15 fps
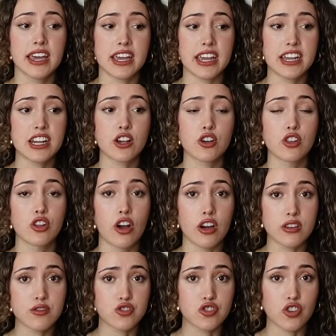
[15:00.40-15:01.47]
eating a
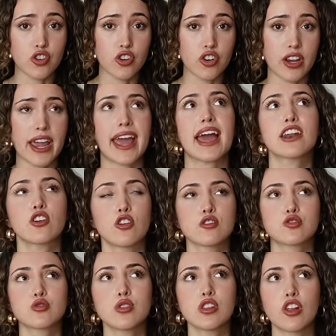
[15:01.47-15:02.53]
lot of sugar and
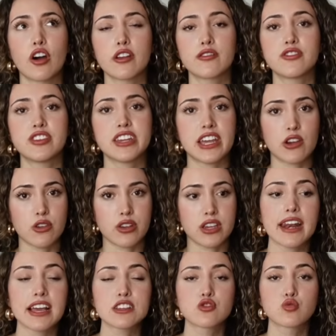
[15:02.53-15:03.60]
also a lot of dairy.
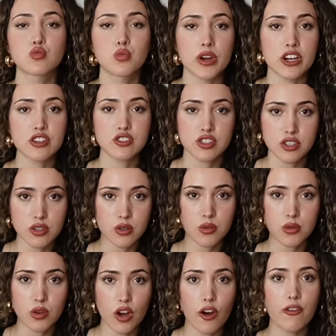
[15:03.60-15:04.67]
And I swear to
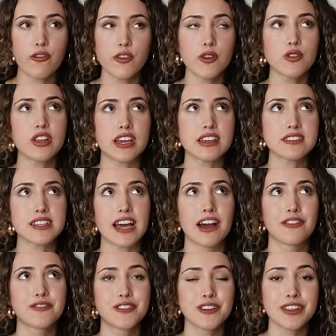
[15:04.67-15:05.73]
you, a few days
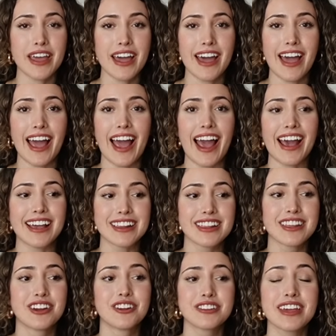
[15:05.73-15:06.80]
after that, I
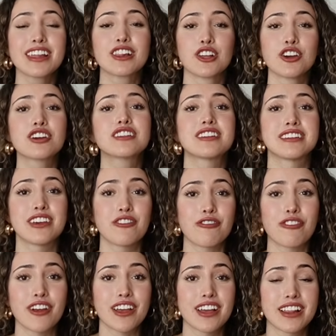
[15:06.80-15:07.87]
literally looked
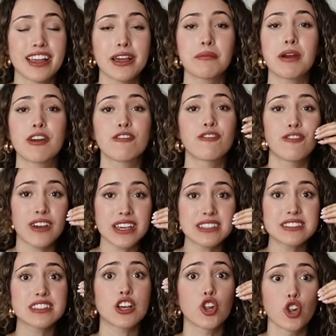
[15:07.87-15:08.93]
different. Like my
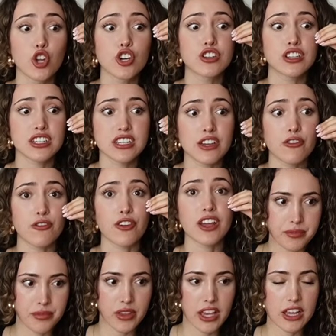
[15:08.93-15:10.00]
face looked
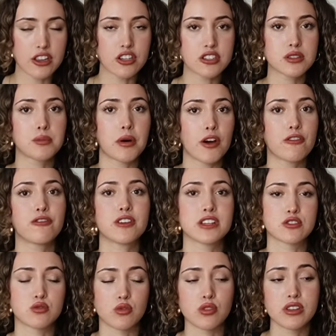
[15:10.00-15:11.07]
different. It looked puffy
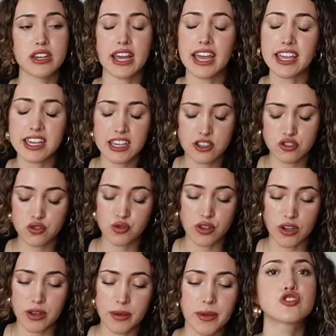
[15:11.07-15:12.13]
and swollen. I kid you
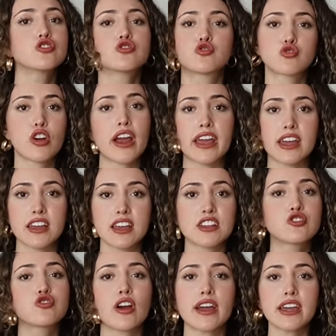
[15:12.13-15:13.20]
not. Just try
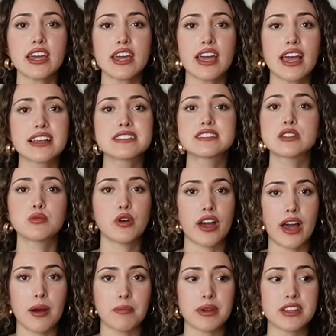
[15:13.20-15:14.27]
it and see what
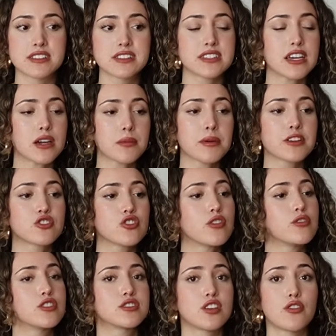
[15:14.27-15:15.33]
happens. Take a picture
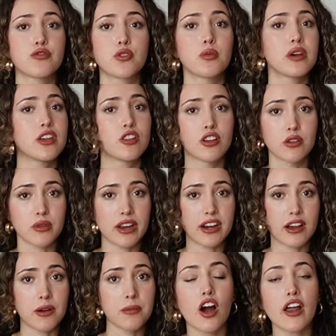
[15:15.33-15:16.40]
of yourself the way you look right
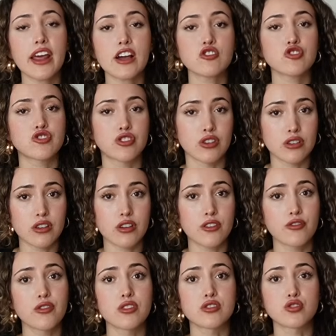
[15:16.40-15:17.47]
now. Cut out sugar
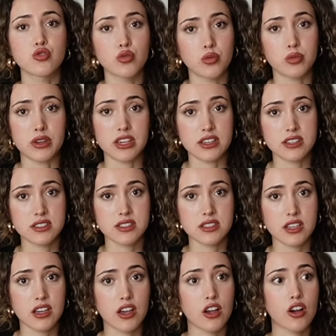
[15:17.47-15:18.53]
for 2
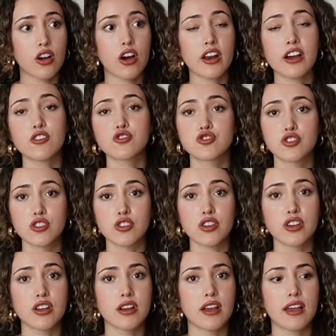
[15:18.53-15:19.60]
weeks. Cut out
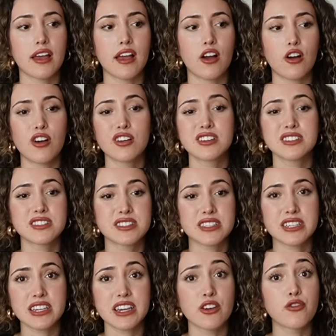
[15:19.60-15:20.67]
sugar.
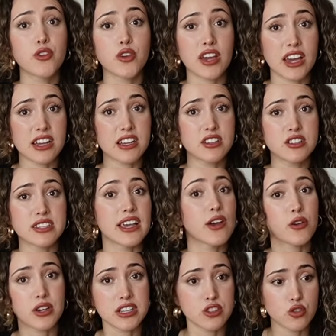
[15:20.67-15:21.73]
Honestly, if you can,
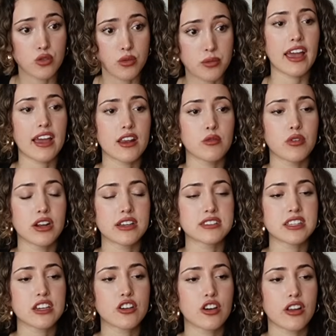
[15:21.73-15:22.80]
dairy too. And when I
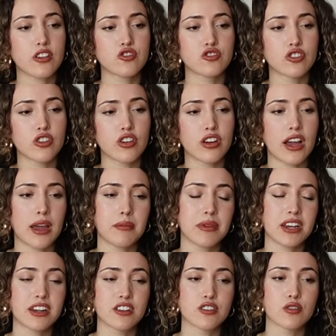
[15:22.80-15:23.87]
say cut out sugar, I
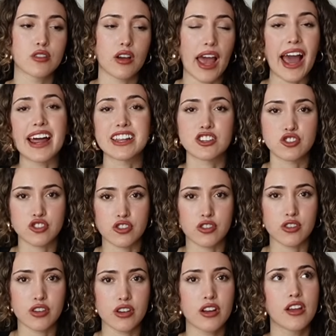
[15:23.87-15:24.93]
mean added
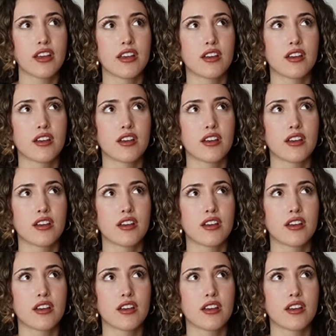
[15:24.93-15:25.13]
sugar.